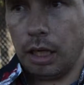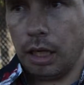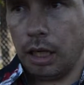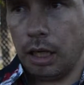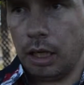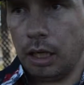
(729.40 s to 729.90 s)

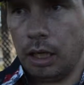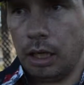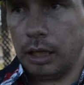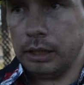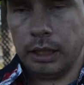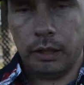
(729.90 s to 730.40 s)

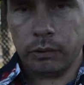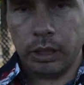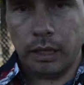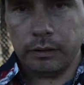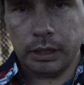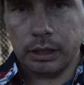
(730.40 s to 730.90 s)
I didn't really
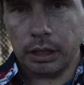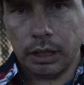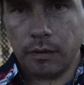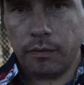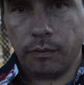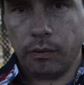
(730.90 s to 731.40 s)
have anything to
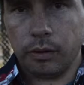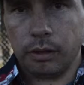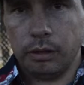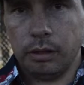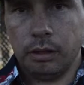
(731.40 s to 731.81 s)
live for.